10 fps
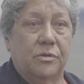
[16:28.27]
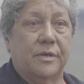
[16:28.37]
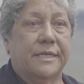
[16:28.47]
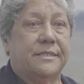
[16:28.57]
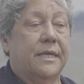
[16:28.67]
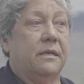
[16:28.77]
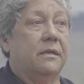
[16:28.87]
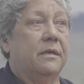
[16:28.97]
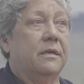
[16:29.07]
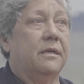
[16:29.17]
I said,
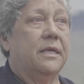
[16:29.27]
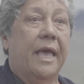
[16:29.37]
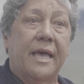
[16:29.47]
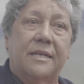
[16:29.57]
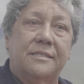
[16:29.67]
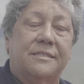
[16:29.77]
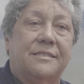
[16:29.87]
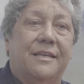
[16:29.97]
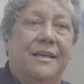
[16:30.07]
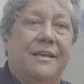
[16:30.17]

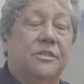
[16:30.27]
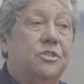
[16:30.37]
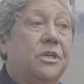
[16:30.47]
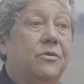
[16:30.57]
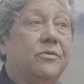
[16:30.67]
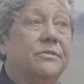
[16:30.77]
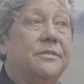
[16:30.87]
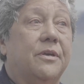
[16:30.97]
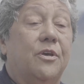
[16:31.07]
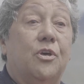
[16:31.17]
"Yes." She goes,
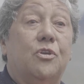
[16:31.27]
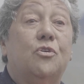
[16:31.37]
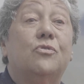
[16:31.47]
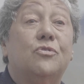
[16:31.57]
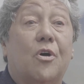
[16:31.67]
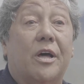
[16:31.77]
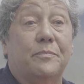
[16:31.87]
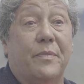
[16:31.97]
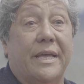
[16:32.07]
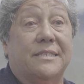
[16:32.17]
"You taught
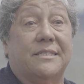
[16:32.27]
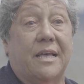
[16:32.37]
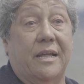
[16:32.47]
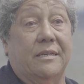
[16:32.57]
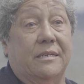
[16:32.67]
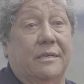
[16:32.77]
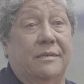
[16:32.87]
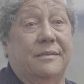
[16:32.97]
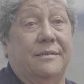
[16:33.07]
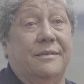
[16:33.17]
my son
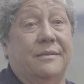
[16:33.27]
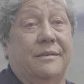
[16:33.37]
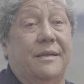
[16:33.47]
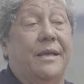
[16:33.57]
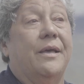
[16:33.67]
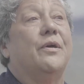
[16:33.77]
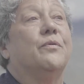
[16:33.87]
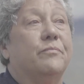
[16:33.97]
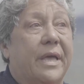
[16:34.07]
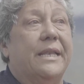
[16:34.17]

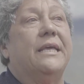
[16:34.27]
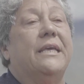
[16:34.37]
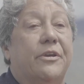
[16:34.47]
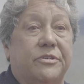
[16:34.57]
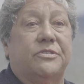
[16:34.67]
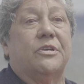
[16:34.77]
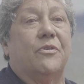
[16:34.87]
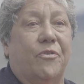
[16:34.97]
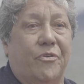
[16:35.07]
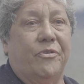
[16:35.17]
many years
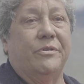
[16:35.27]
ago."